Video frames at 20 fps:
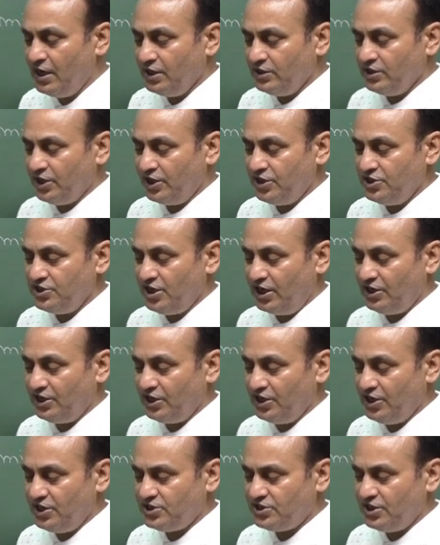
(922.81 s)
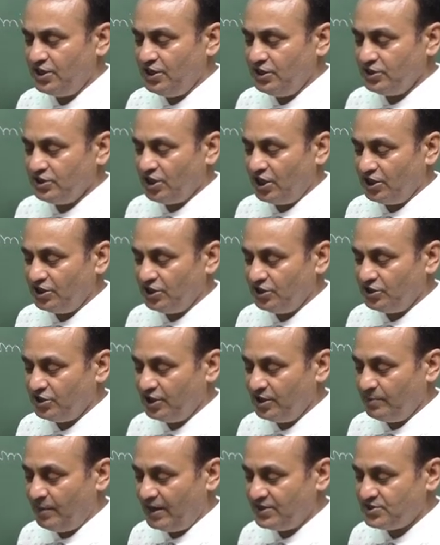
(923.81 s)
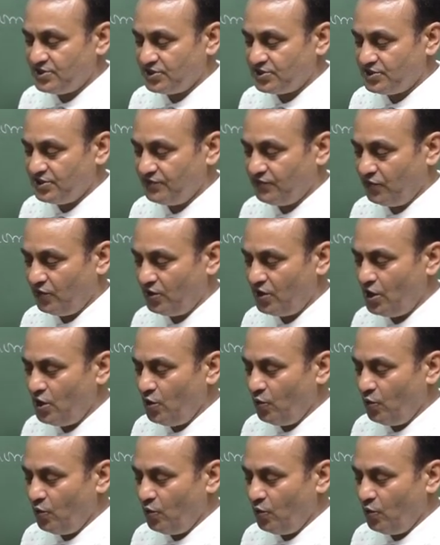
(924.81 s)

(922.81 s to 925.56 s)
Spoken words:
the result is 33/64.